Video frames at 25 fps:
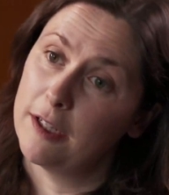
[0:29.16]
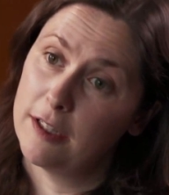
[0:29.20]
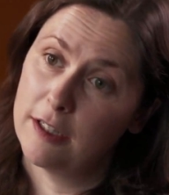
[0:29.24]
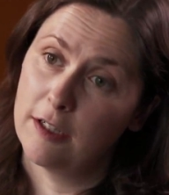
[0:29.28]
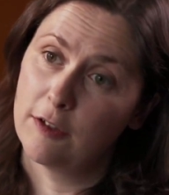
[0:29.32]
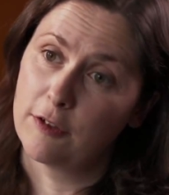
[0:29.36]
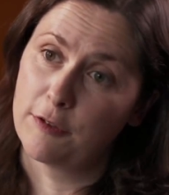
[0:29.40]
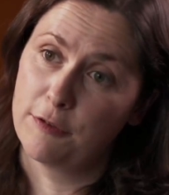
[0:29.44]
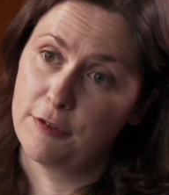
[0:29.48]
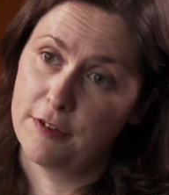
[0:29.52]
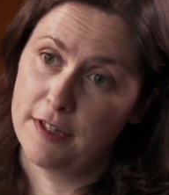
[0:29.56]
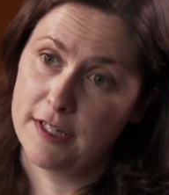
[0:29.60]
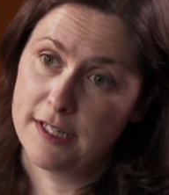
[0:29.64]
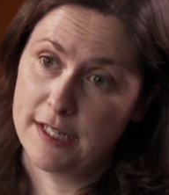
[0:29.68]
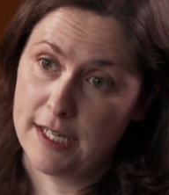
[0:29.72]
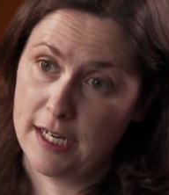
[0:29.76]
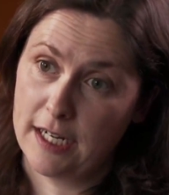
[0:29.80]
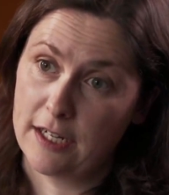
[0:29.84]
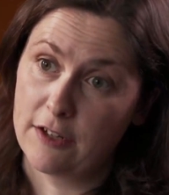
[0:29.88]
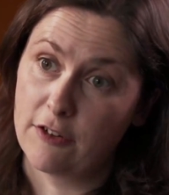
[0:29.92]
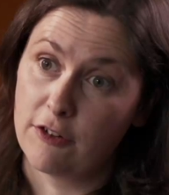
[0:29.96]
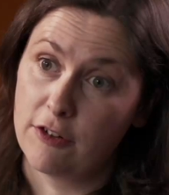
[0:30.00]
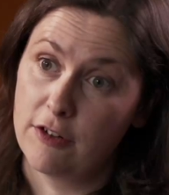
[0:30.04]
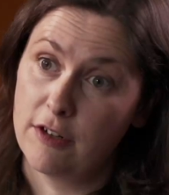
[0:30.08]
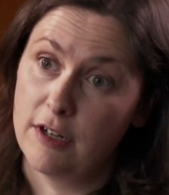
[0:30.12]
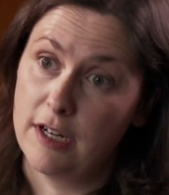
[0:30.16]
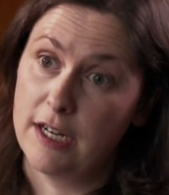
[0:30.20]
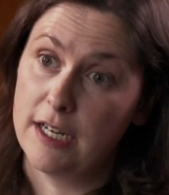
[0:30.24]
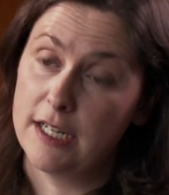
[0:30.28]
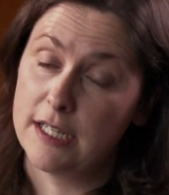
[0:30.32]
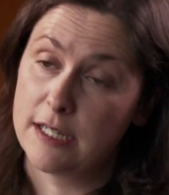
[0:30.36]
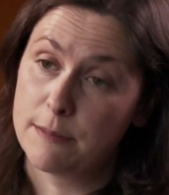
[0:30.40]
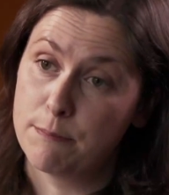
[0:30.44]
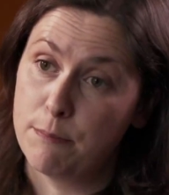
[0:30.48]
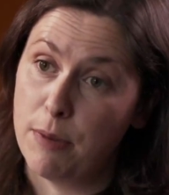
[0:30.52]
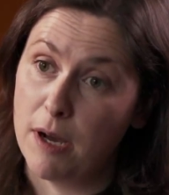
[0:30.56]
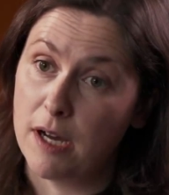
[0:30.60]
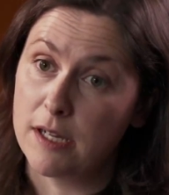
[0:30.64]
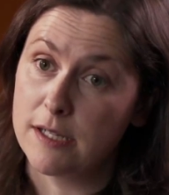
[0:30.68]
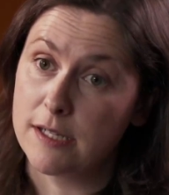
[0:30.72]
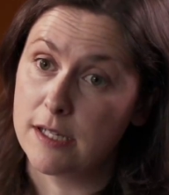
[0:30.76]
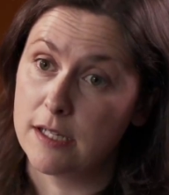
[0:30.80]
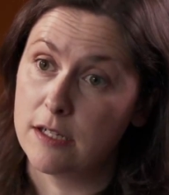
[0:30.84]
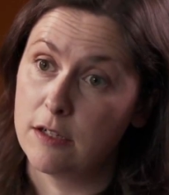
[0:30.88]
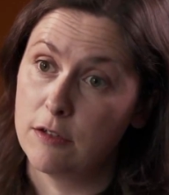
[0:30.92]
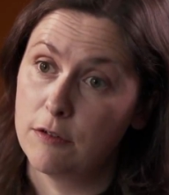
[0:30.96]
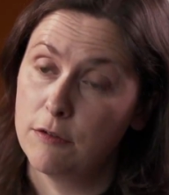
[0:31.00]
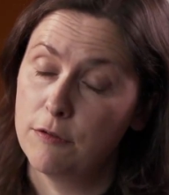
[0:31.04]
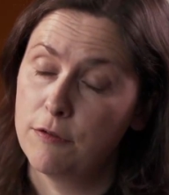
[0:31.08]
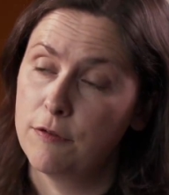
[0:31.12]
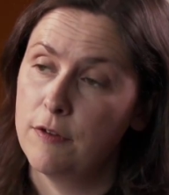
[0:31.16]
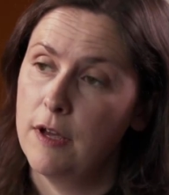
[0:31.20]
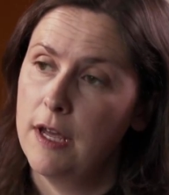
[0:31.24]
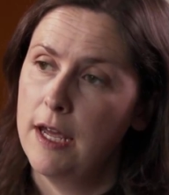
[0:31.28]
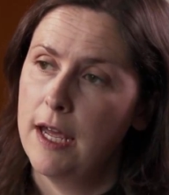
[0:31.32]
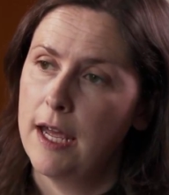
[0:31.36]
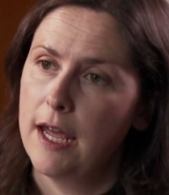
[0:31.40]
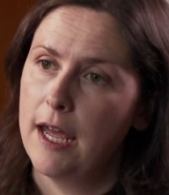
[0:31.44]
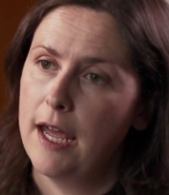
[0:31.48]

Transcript: outlook for the sector is positive,